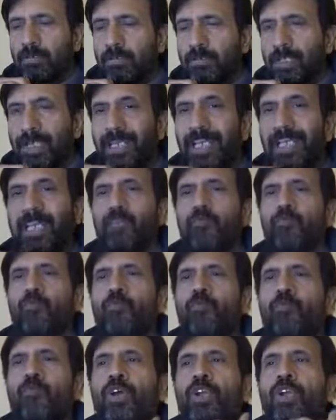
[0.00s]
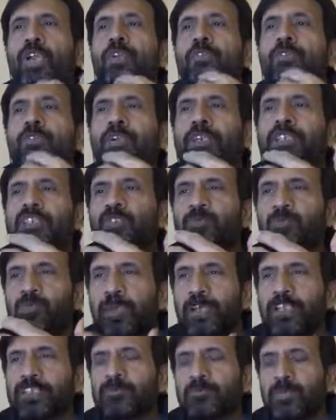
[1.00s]
the involuntary
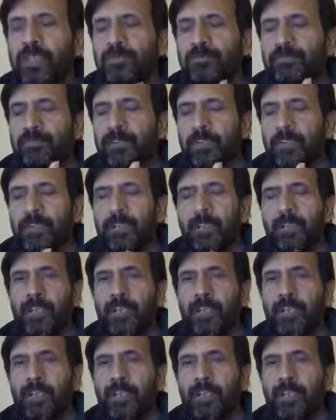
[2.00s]
spasm of the